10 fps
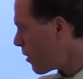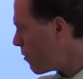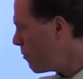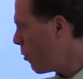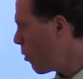
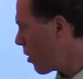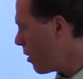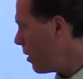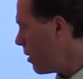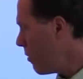
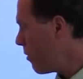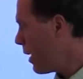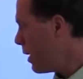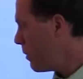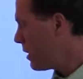for
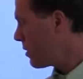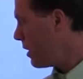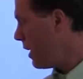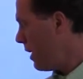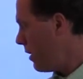vitamin
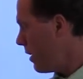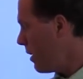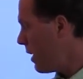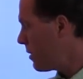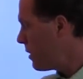C. You can